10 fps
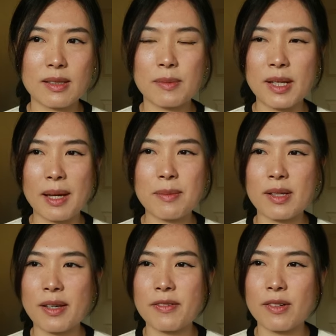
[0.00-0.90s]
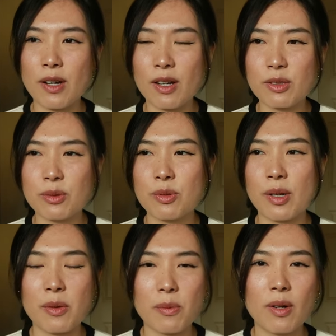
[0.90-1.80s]
sometimes I forgot to
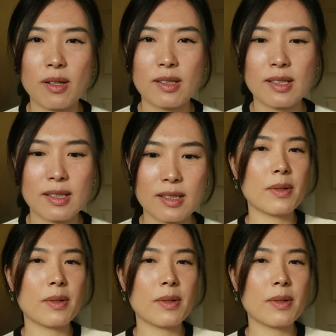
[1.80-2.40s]
drink water.